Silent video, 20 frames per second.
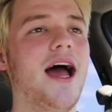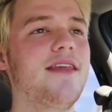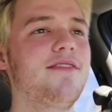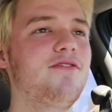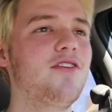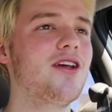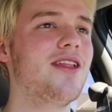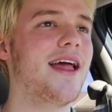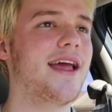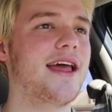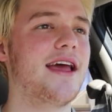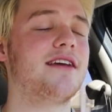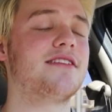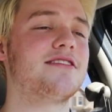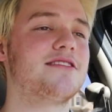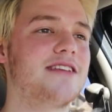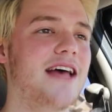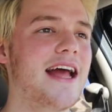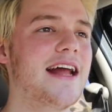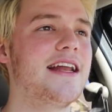I feel like
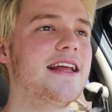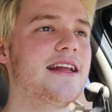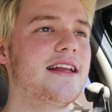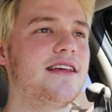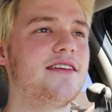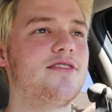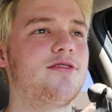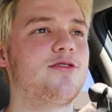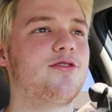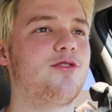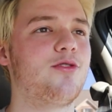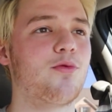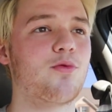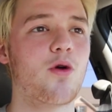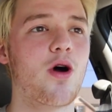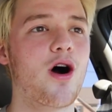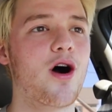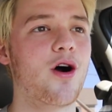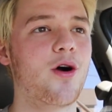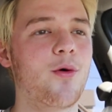excited is the
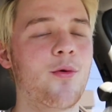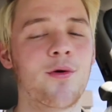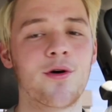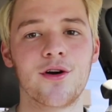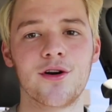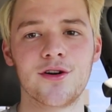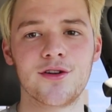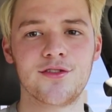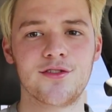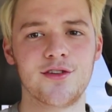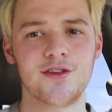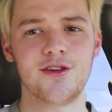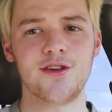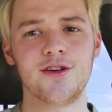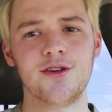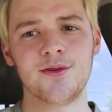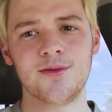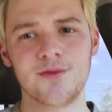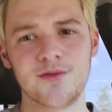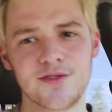wrong word to
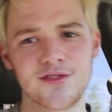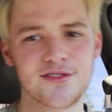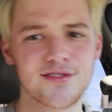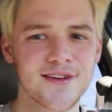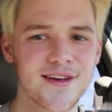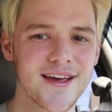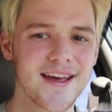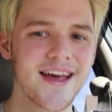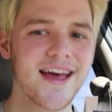use.